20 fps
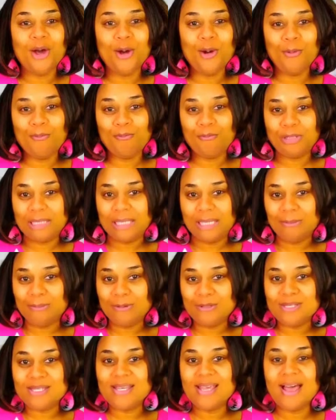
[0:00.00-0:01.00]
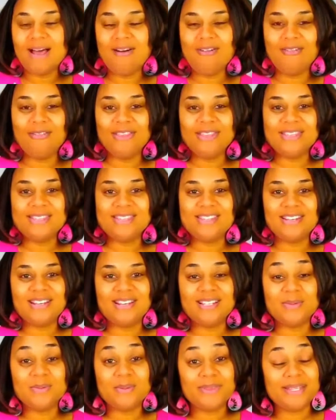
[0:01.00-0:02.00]
hopefully we'll see how this
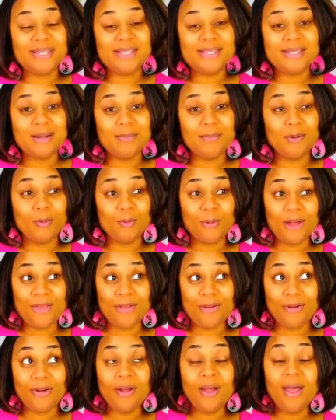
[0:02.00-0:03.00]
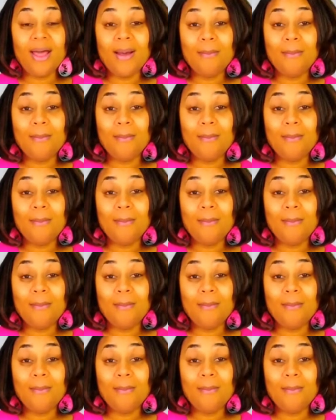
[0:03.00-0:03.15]
does with this summer weather.